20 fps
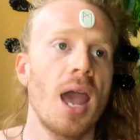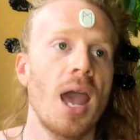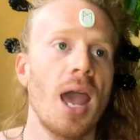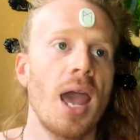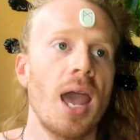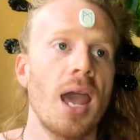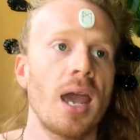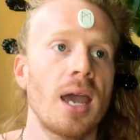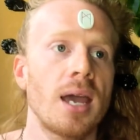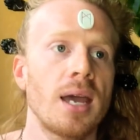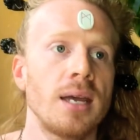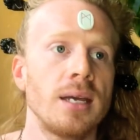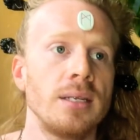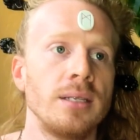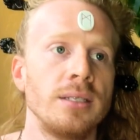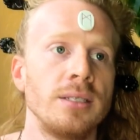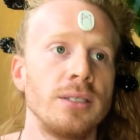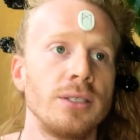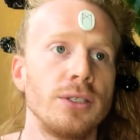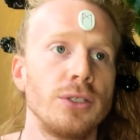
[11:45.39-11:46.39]

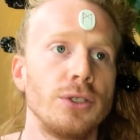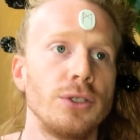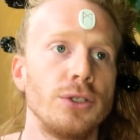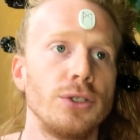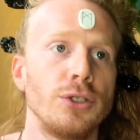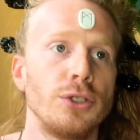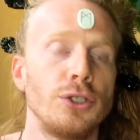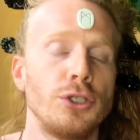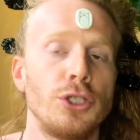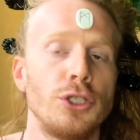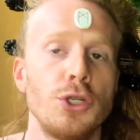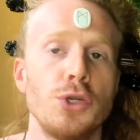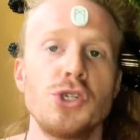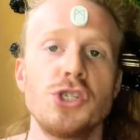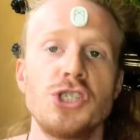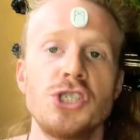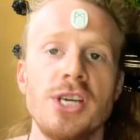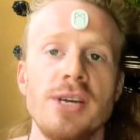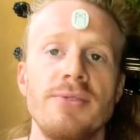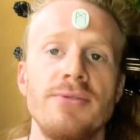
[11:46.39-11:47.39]
and to
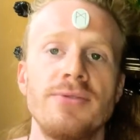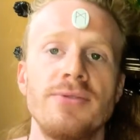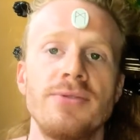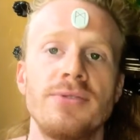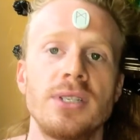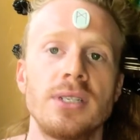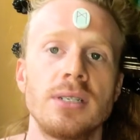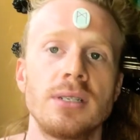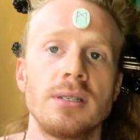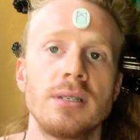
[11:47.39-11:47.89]
shift